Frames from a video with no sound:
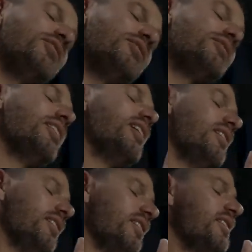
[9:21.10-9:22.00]
good
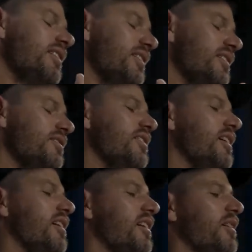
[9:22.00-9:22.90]
skating in
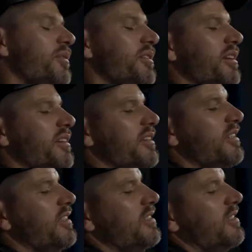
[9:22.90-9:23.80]
Shanghai. We like
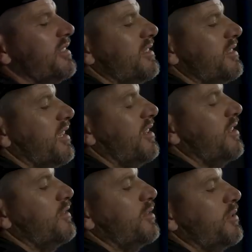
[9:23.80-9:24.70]
skated
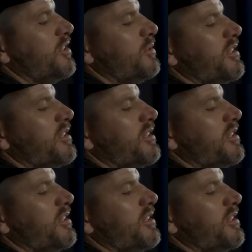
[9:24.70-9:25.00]
all over the place.